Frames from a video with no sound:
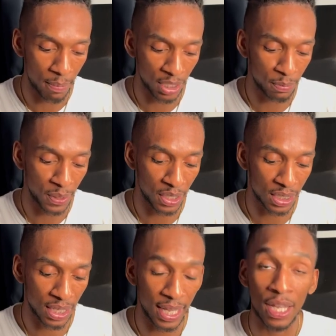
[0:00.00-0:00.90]
But Spirit is
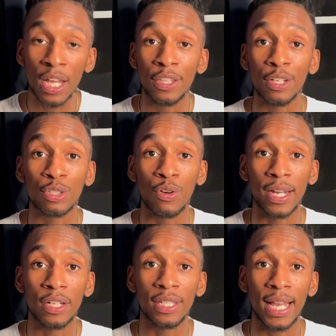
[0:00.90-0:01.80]
saying there's
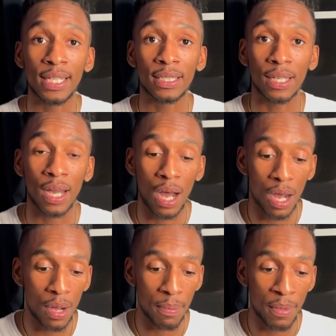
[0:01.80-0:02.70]
greater days to
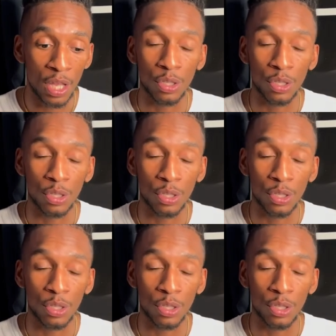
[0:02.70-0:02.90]
come.